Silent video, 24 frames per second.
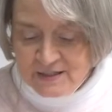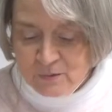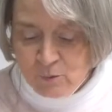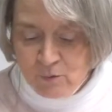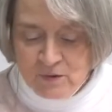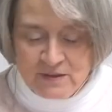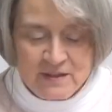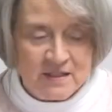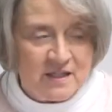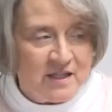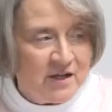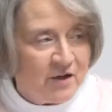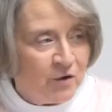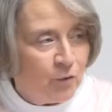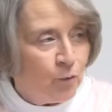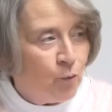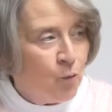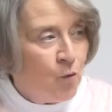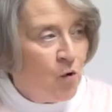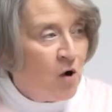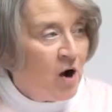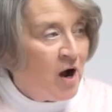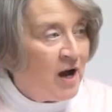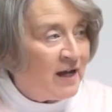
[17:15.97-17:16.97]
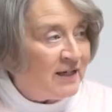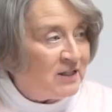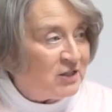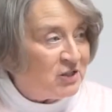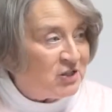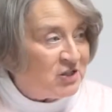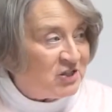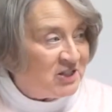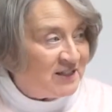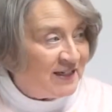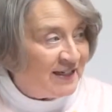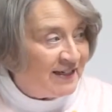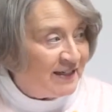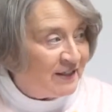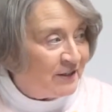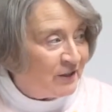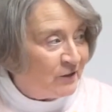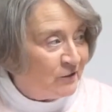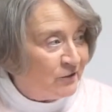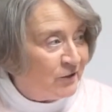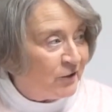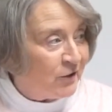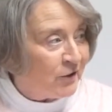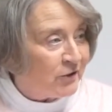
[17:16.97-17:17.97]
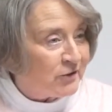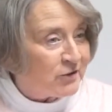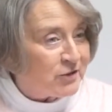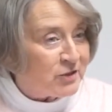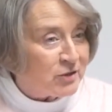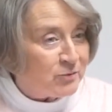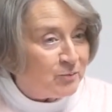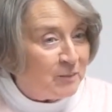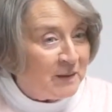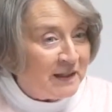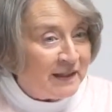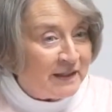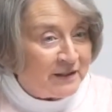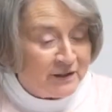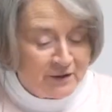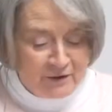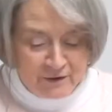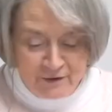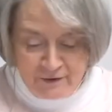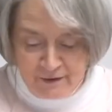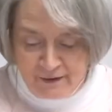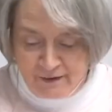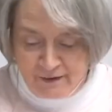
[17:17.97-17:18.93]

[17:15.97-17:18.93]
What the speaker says: was there one shield or spear